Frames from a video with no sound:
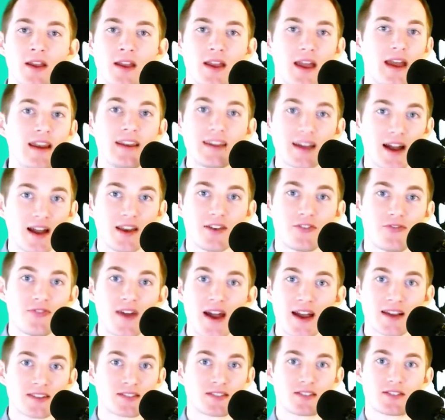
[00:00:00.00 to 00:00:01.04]
any kind of
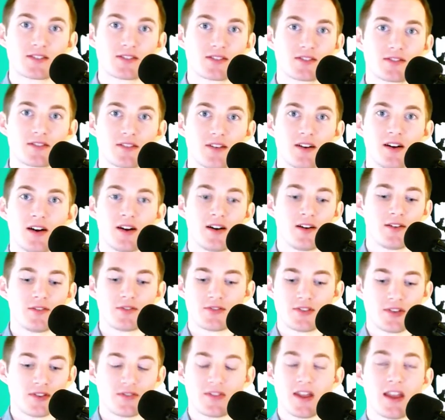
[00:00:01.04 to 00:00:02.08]
facts uh,
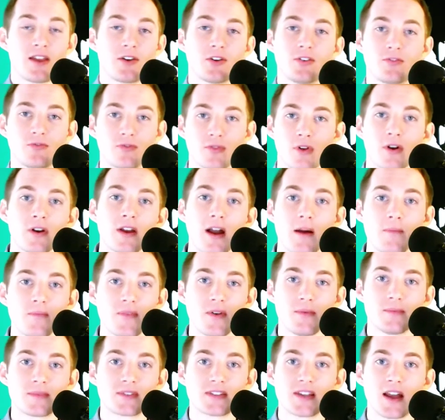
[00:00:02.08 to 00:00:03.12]
that they could look up
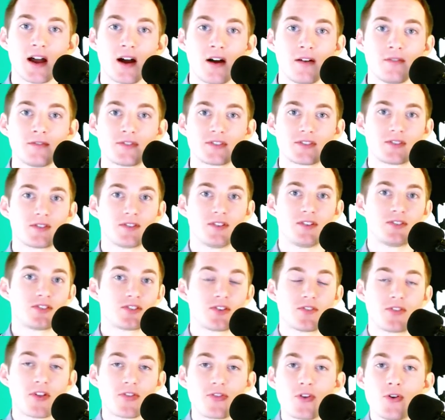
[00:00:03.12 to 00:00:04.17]
themselves
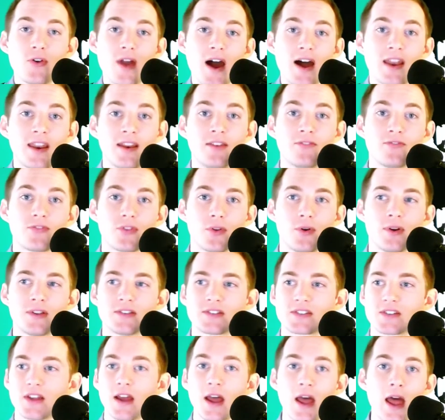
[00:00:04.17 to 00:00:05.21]
so that they're not
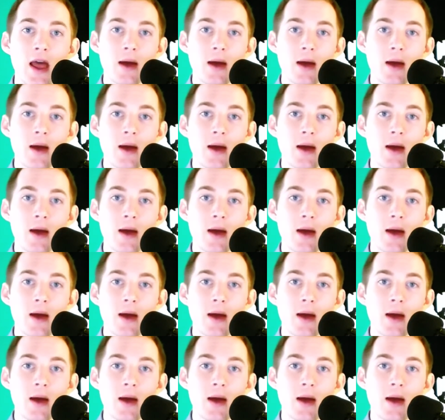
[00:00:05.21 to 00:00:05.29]
influenced.